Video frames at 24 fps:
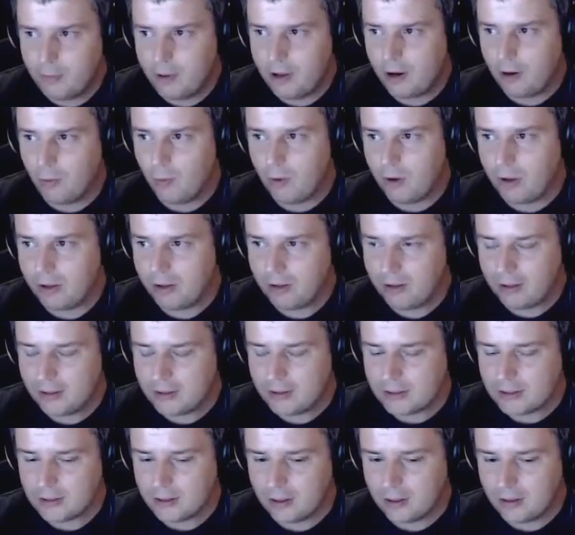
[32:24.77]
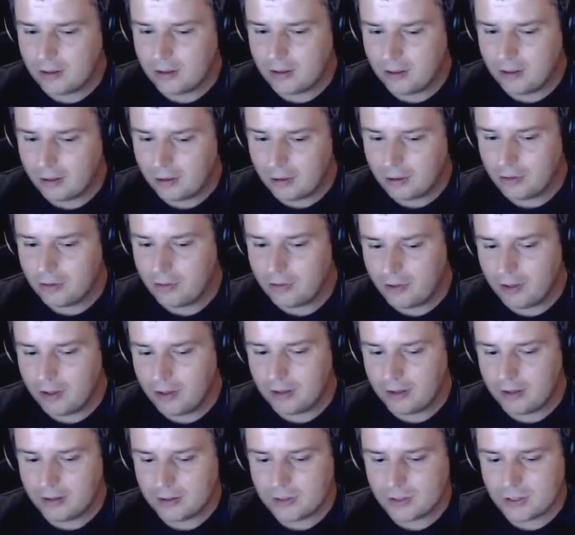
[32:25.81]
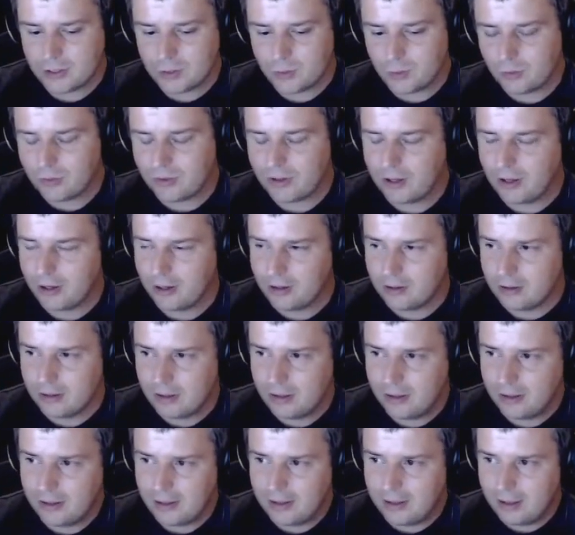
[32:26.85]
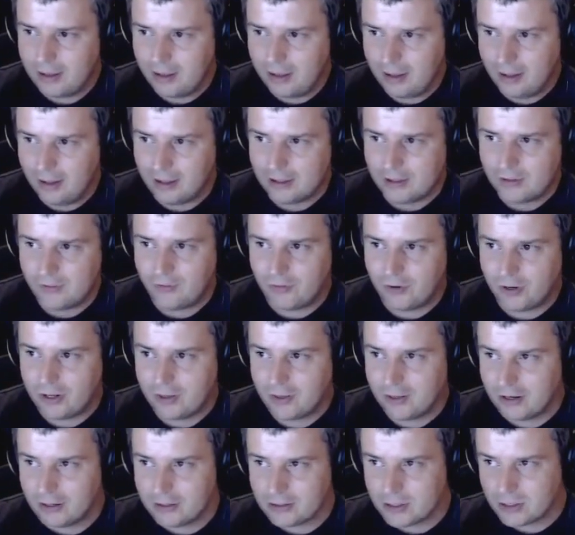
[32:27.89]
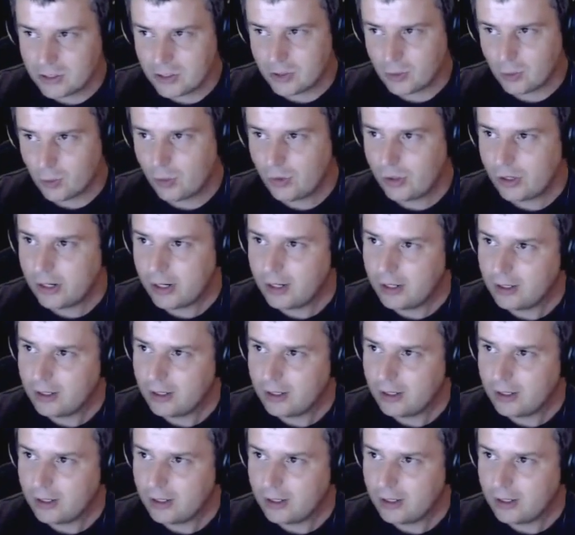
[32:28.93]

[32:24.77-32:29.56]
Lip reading: what, it's a good thing. It's just kind of, it's funny that it's a story.